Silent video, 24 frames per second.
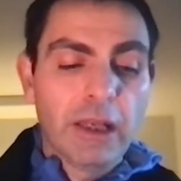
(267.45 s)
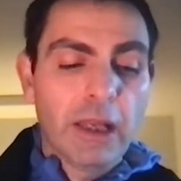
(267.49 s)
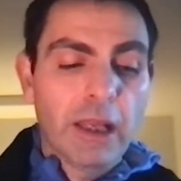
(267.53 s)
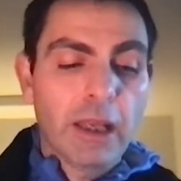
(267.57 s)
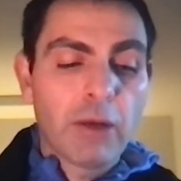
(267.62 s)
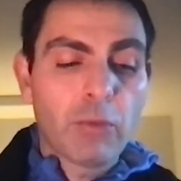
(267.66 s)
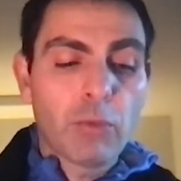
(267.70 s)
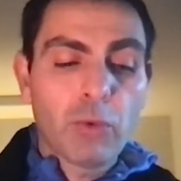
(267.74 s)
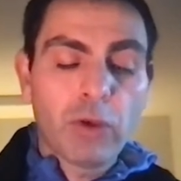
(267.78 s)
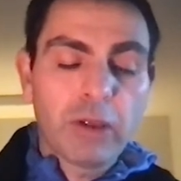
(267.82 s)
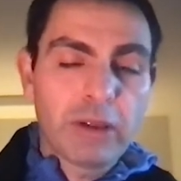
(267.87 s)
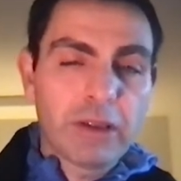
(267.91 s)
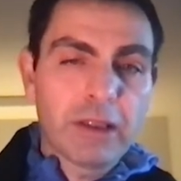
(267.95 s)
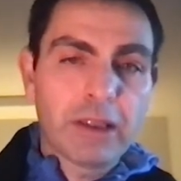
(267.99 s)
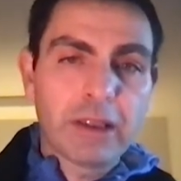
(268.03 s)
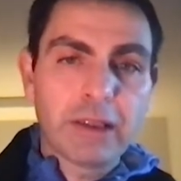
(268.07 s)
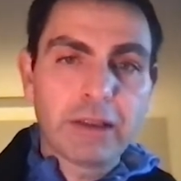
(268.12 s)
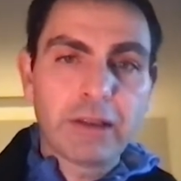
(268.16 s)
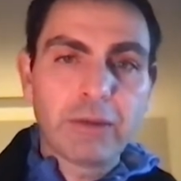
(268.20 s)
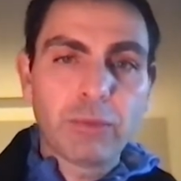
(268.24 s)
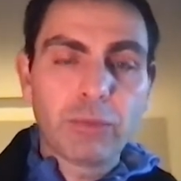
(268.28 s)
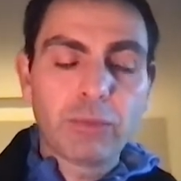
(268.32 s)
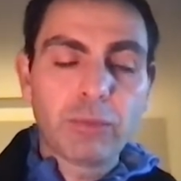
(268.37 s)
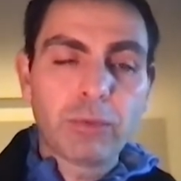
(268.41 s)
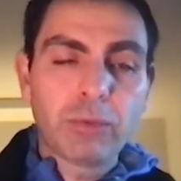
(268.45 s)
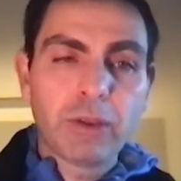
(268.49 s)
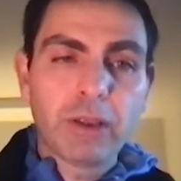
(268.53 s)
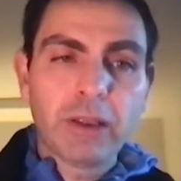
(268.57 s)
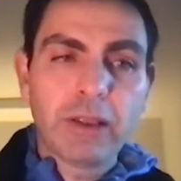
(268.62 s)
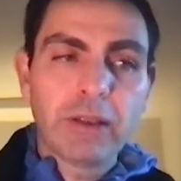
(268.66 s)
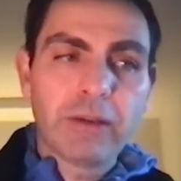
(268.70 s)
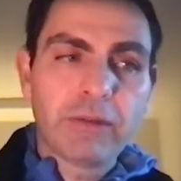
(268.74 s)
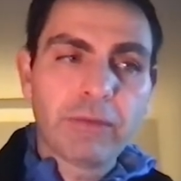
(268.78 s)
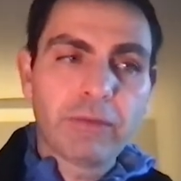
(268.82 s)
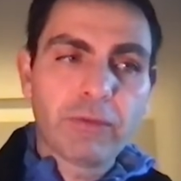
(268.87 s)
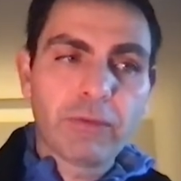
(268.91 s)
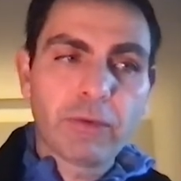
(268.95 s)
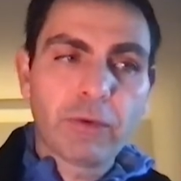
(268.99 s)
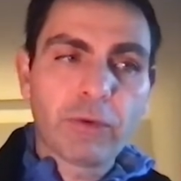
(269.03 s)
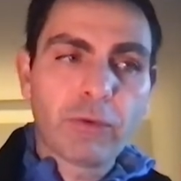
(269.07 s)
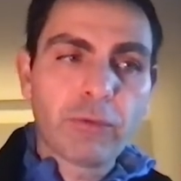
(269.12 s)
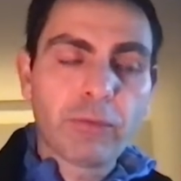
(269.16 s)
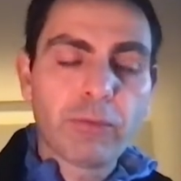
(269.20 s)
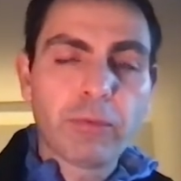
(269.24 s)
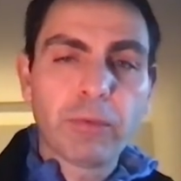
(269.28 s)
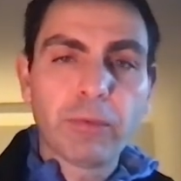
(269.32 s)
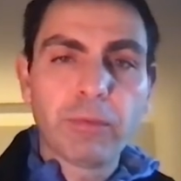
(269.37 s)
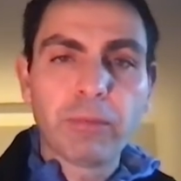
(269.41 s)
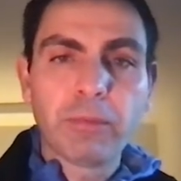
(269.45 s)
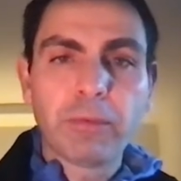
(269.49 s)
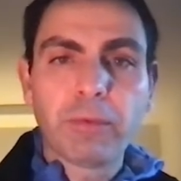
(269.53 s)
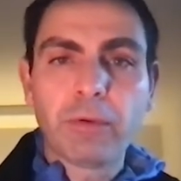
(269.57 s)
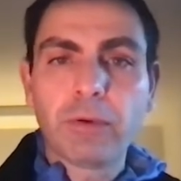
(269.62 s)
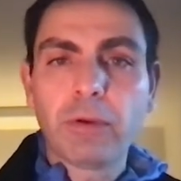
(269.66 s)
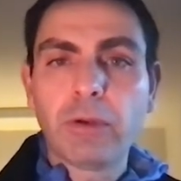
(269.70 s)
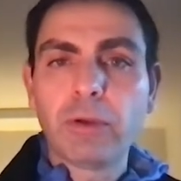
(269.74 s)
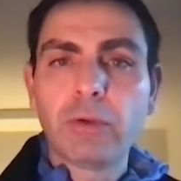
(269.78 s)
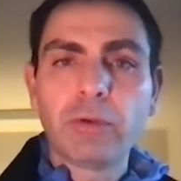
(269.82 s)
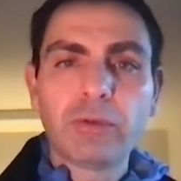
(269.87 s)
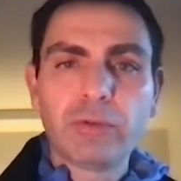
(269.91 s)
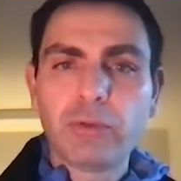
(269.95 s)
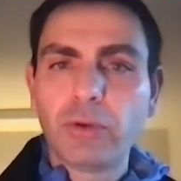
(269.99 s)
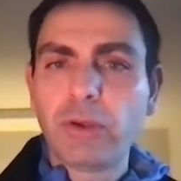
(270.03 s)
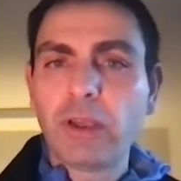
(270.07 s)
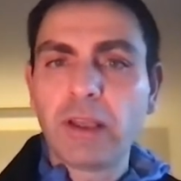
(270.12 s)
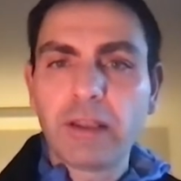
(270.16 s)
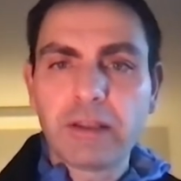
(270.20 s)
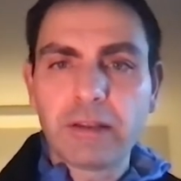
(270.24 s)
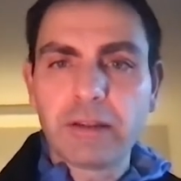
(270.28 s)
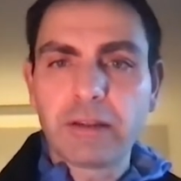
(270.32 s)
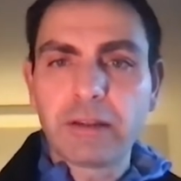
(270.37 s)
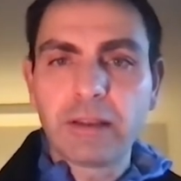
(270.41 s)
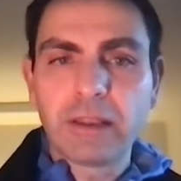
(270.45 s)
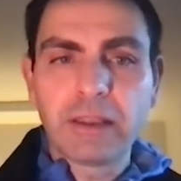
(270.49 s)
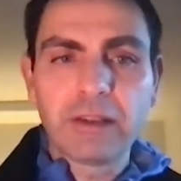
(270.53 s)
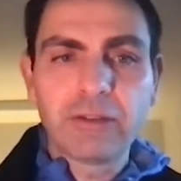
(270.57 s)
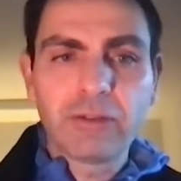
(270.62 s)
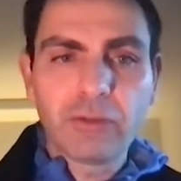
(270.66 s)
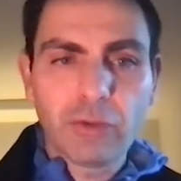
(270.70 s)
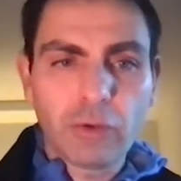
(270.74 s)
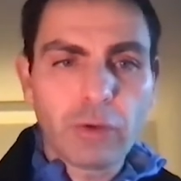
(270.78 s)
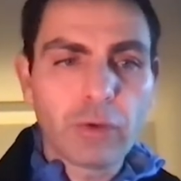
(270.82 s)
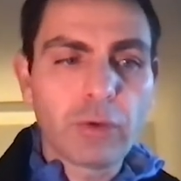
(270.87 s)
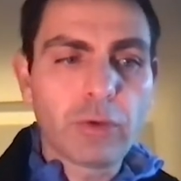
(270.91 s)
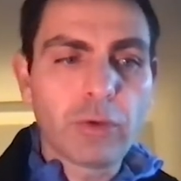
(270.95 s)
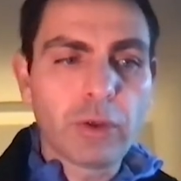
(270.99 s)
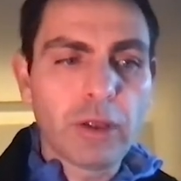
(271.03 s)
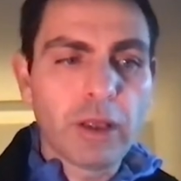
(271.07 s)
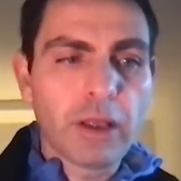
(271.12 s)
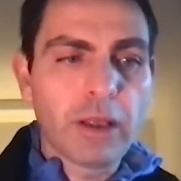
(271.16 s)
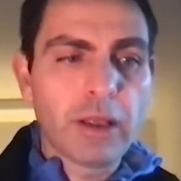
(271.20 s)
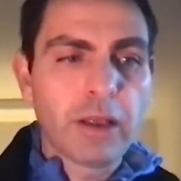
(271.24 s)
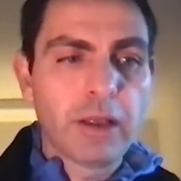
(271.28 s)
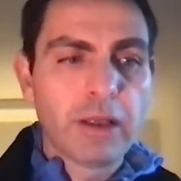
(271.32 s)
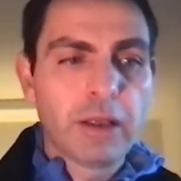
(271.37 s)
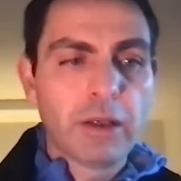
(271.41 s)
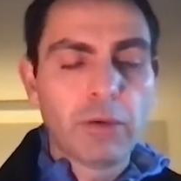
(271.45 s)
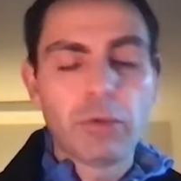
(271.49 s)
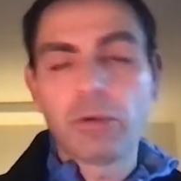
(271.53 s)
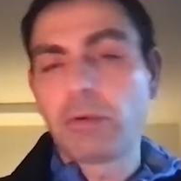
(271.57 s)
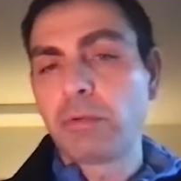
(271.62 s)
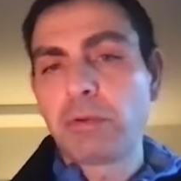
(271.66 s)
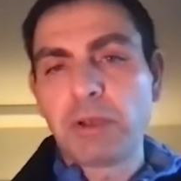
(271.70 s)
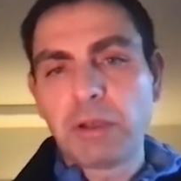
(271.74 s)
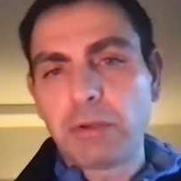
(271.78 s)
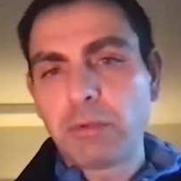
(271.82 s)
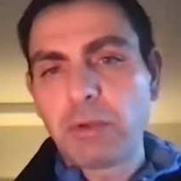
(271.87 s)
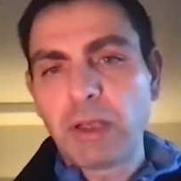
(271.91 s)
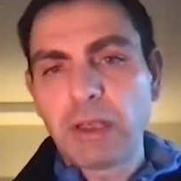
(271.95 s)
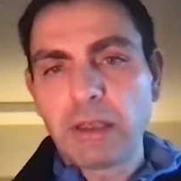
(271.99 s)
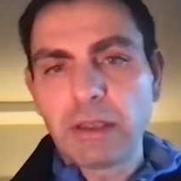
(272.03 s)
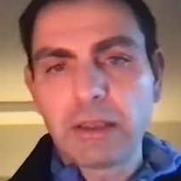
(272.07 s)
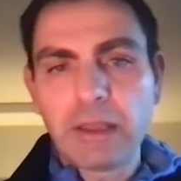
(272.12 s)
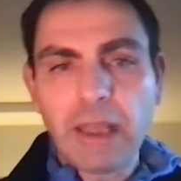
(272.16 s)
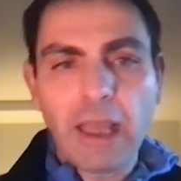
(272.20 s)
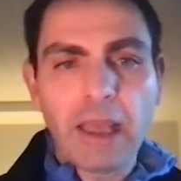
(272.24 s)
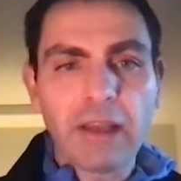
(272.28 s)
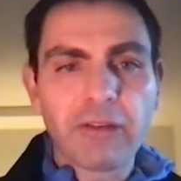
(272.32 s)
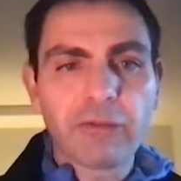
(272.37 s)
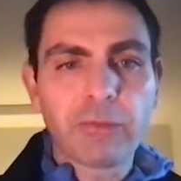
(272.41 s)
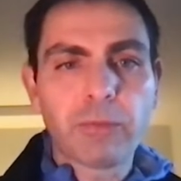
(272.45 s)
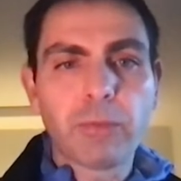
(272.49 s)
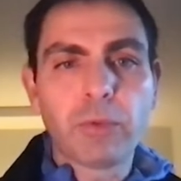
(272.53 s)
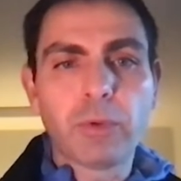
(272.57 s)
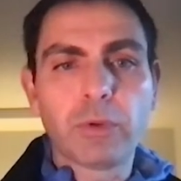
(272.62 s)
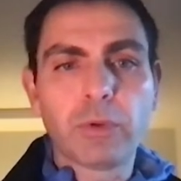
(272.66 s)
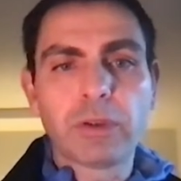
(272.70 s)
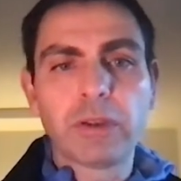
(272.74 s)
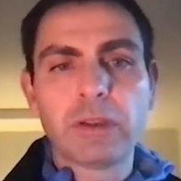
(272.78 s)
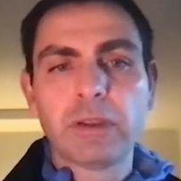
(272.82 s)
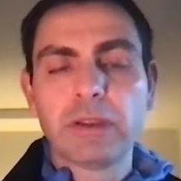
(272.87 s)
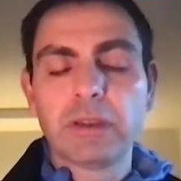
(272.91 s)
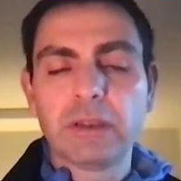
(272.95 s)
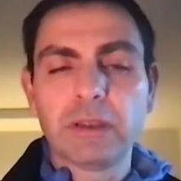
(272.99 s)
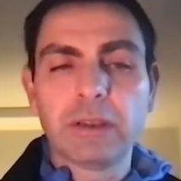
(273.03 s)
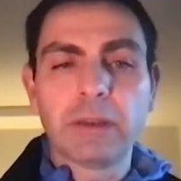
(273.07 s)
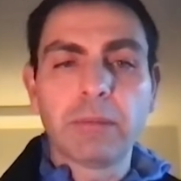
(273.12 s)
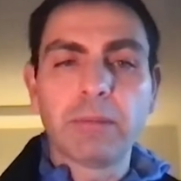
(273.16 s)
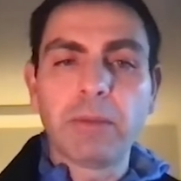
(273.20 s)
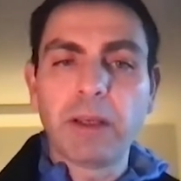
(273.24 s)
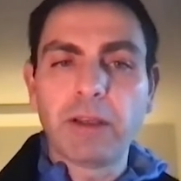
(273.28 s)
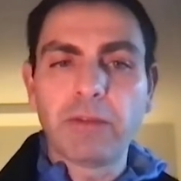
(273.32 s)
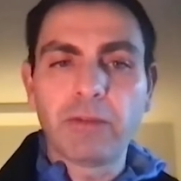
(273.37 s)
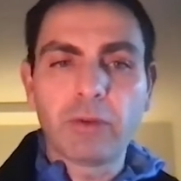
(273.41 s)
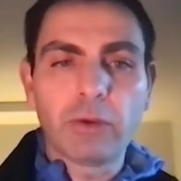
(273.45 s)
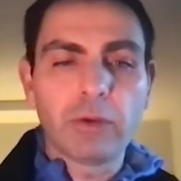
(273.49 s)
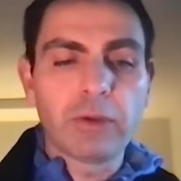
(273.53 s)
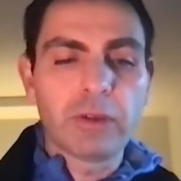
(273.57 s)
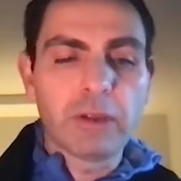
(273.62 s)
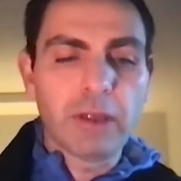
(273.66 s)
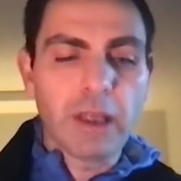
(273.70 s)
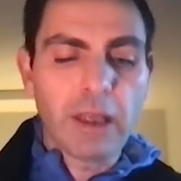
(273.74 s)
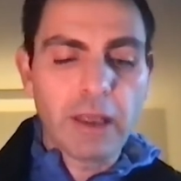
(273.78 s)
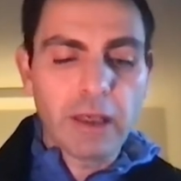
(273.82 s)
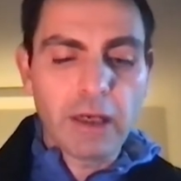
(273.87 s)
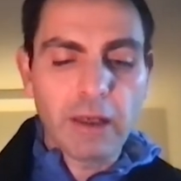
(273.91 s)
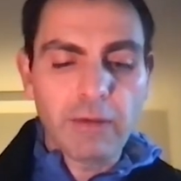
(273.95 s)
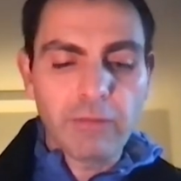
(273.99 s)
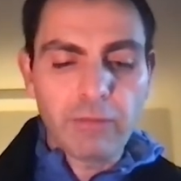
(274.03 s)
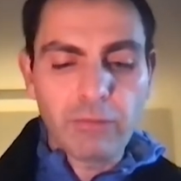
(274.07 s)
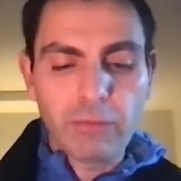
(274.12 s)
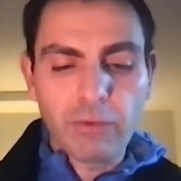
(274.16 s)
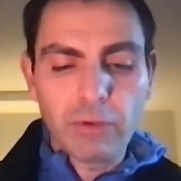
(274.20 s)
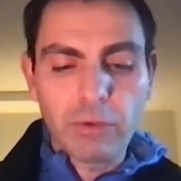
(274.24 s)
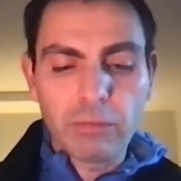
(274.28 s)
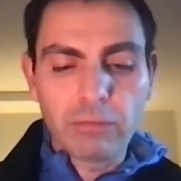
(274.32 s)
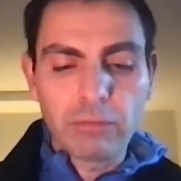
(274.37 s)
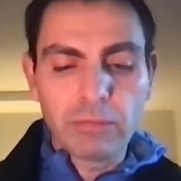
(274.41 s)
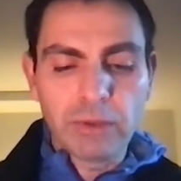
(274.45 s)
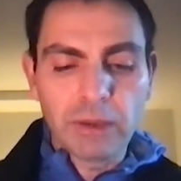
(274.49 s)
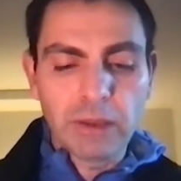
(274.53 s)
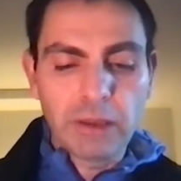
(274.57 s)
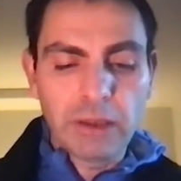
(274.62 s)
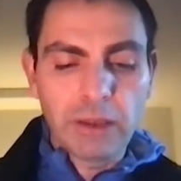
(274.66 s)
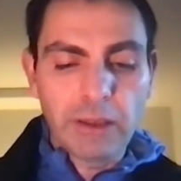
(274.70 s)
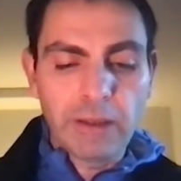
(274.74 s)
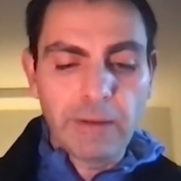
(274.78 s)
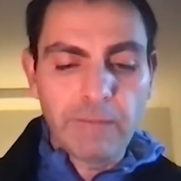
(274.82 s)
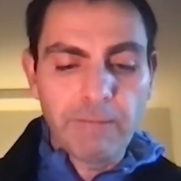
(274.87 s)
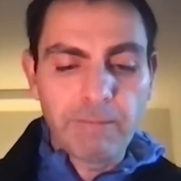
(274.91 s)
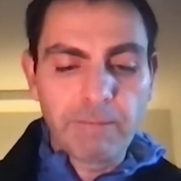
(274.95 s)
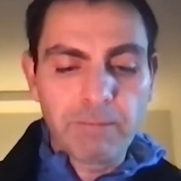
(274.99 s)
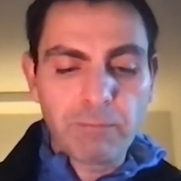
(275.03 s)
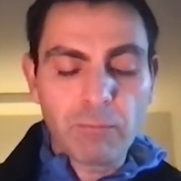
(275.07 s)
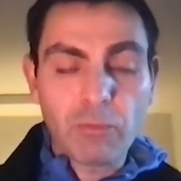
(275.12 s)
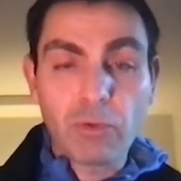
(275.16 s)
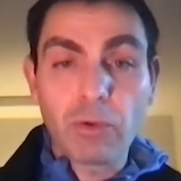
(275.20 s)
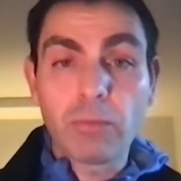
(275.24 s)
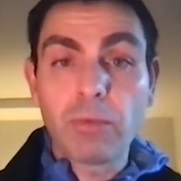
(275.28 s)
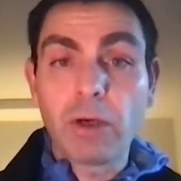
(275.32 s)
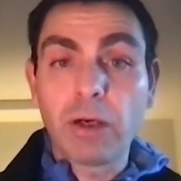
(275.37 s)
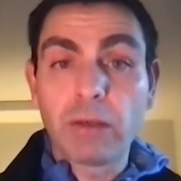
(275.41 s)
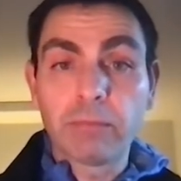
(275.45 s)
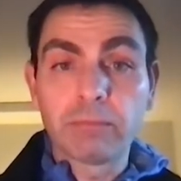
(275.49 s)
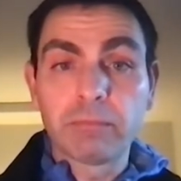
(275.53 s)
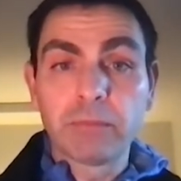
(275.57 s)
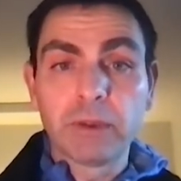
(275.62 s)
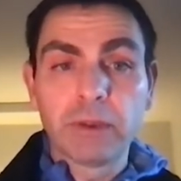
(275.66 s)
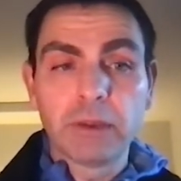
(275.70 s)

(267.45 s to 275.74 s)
and one that we sort of glued together internally, where we created a dashboard based on data from our